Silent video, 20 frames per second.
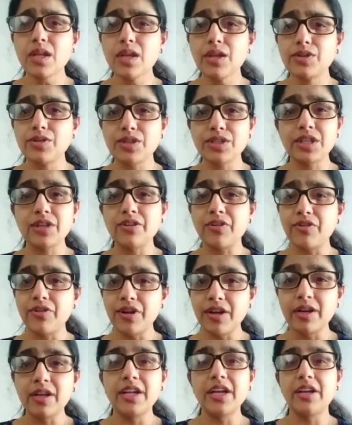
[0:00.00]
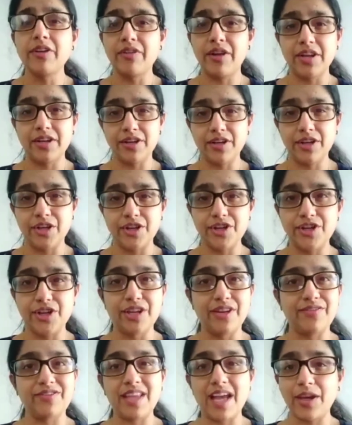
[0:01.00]
So it's a really great
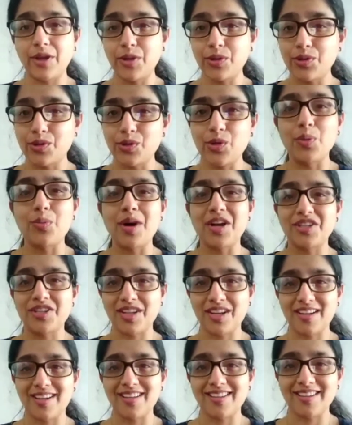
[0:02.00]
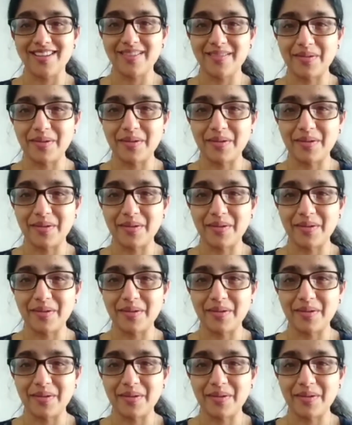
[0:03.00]
initiative. Thank you so much, Anahata.